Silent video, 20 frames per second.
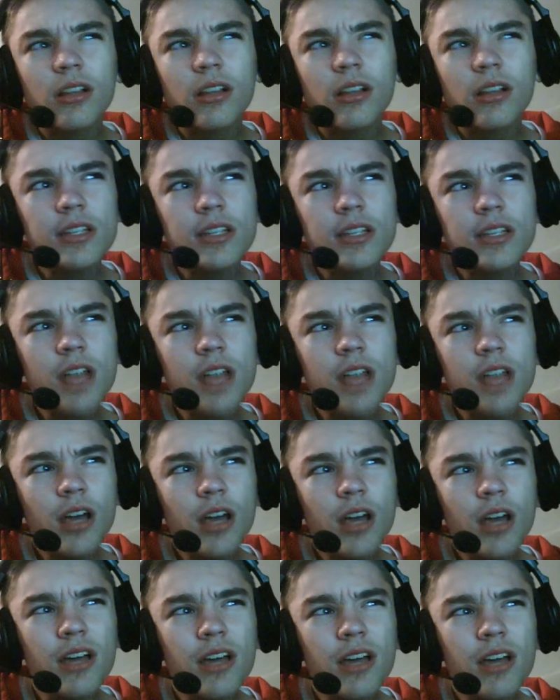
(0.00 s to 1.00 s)
Naga?
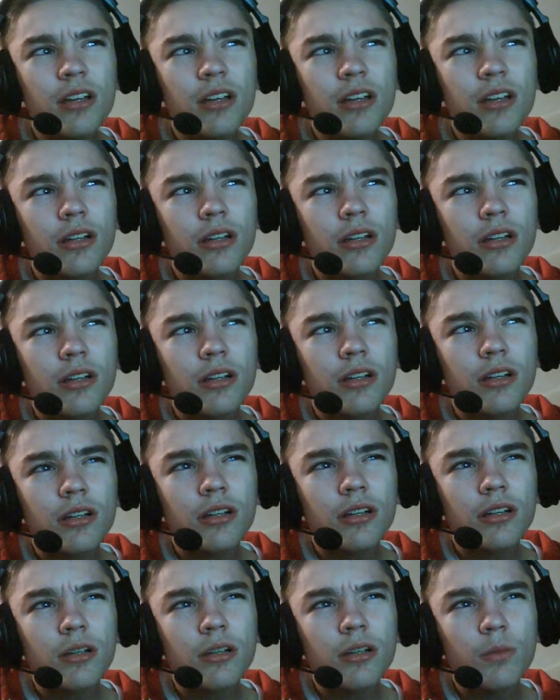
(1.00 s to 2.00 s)

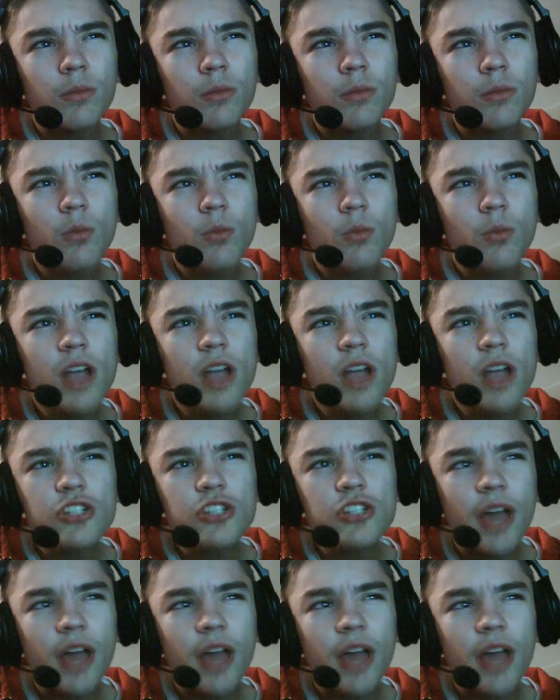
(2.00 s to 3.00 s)
But why is she
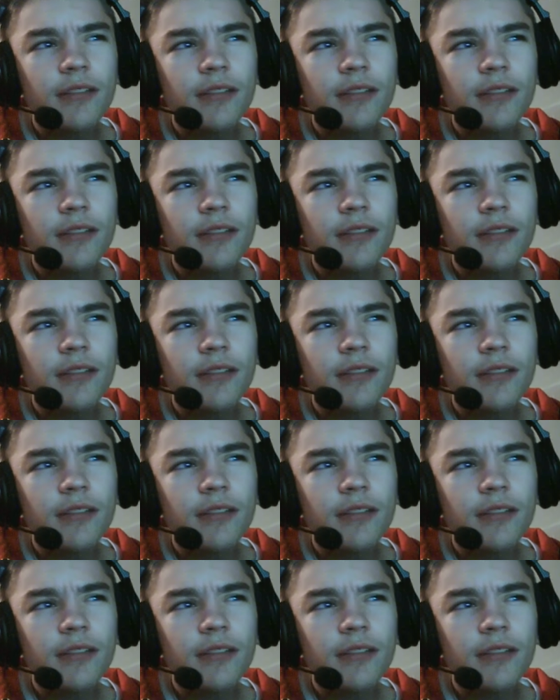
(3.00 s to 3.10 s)
dying?